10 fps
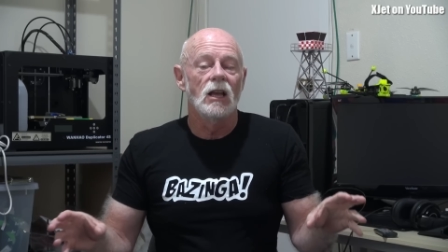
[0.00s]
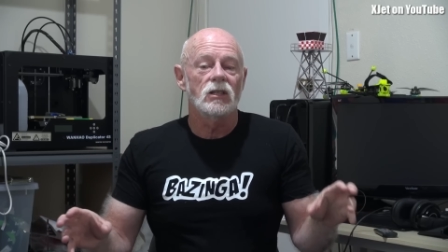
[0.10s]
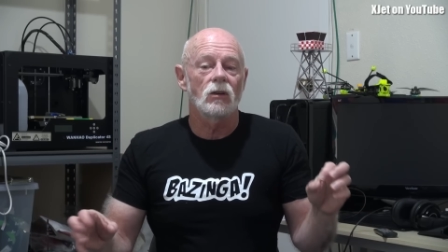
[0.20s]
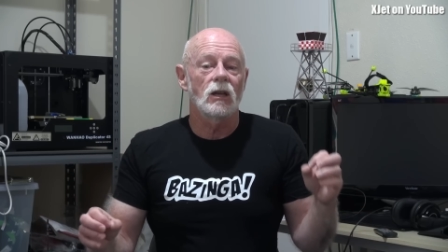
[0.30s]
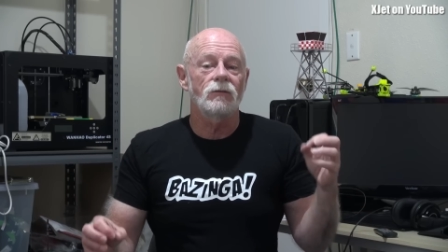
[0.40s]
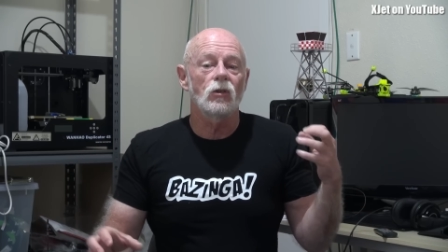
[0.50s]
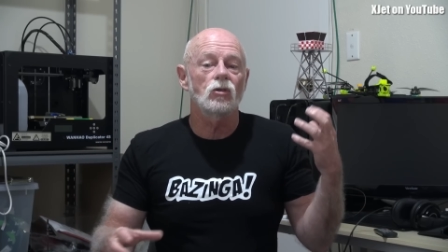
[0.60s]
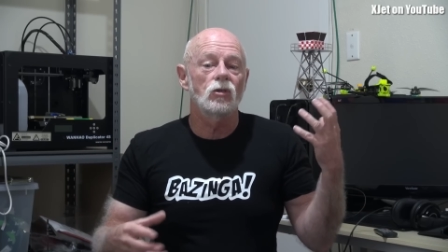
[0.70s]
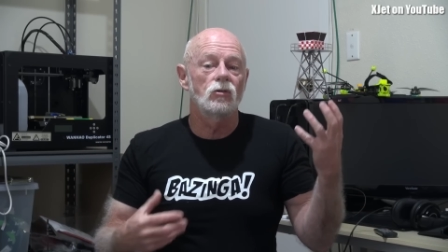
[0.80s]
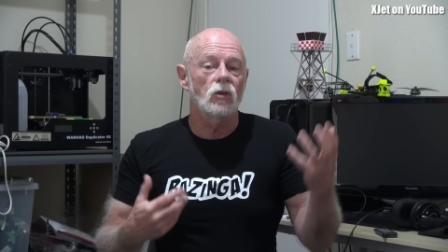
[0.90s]
So if
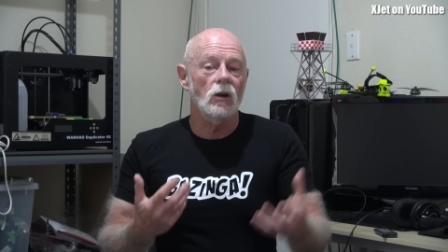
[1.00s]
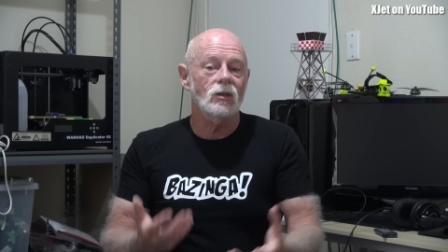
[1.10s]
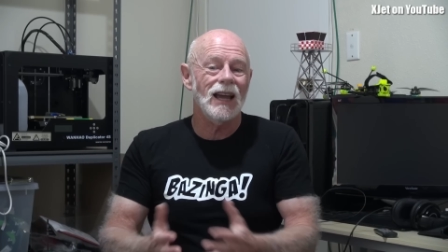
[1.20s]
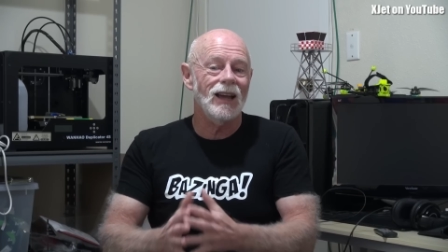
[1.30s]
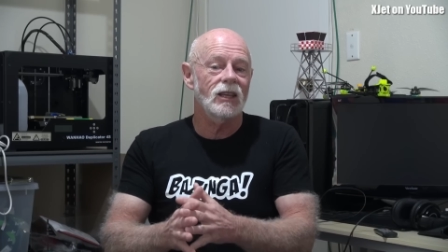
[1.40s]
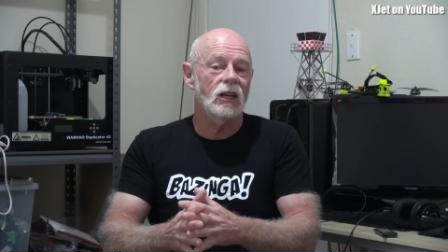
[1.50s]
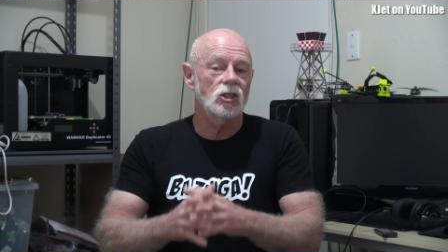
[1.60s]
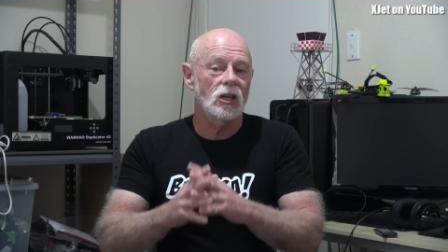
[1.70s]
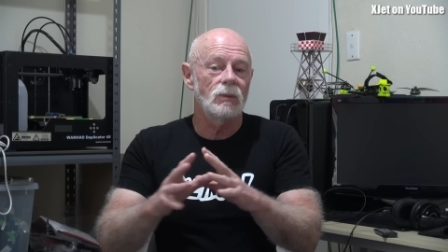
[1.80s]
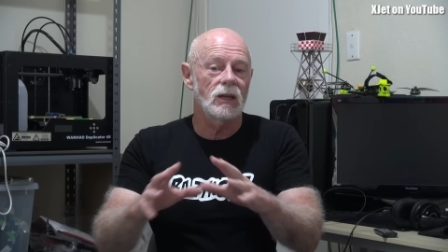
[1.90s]
your drone can't get a
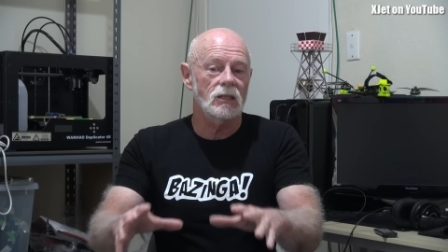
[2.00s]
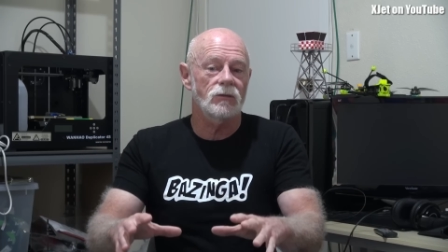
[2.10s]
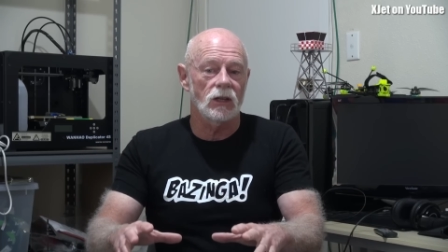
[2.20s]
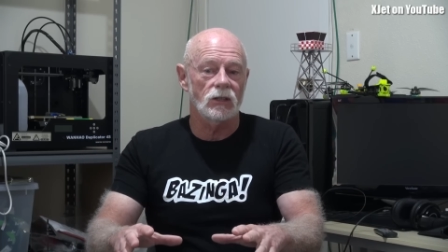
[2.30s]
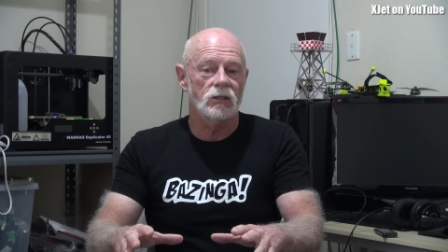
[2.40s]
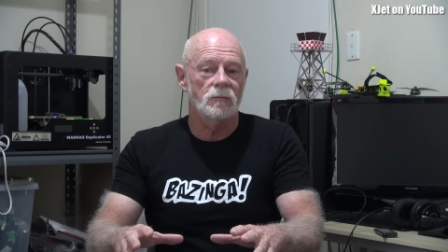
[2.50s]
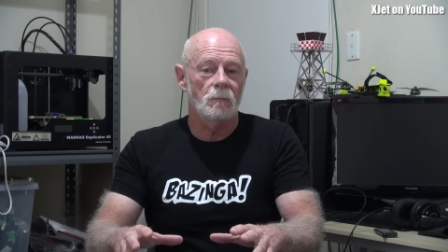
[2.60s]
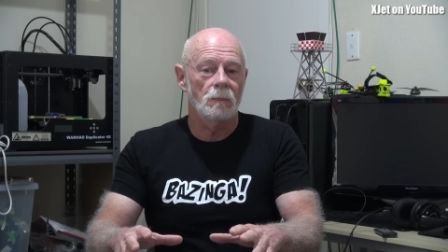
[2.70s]
GPS fix,